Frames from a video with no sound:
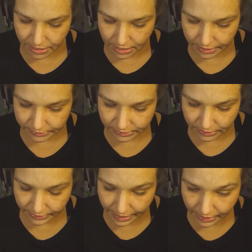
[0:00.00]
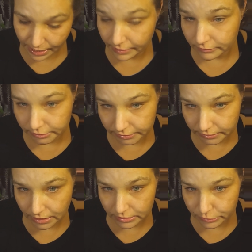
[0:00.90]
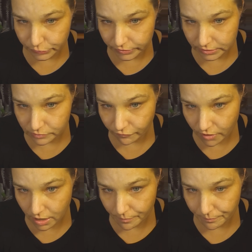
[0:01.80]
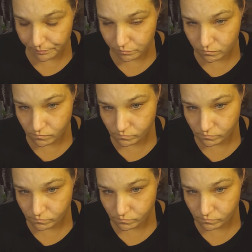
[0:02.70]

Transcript: because the lady I learned how to do this from